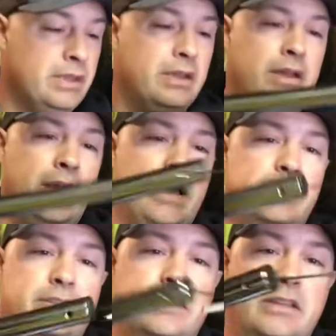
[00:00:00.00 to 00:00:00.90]

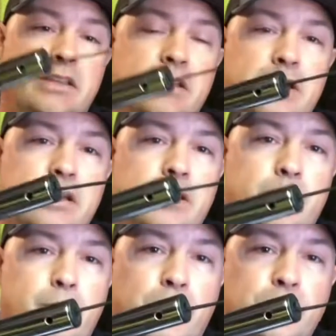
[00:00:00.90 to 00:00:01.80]
has the
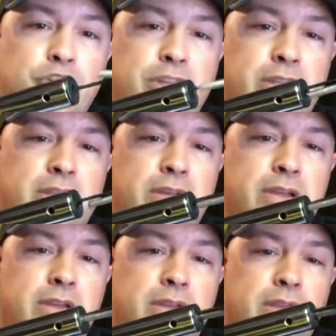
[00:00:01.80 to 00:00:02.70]
bungee
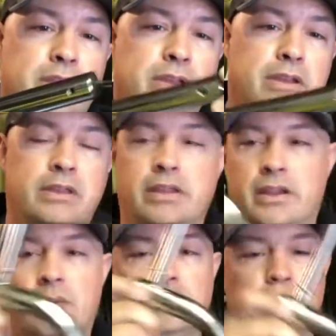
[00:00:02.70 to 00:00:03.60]
that
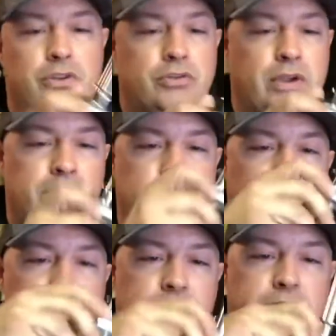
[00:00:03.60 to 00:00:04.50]
comes with the Trax
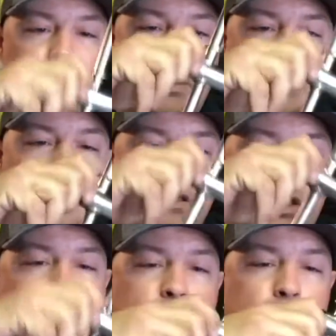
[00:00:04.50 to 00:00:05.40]
carts, and you're not going to need that
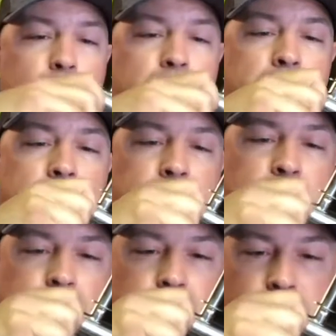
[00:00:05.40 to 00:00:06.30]
anymore.
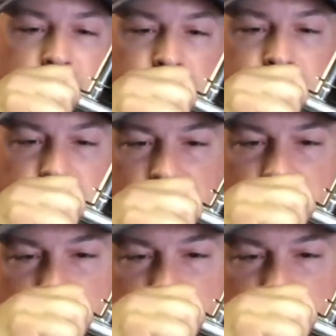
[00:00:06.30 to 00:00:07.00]
So you're actually just going to, if you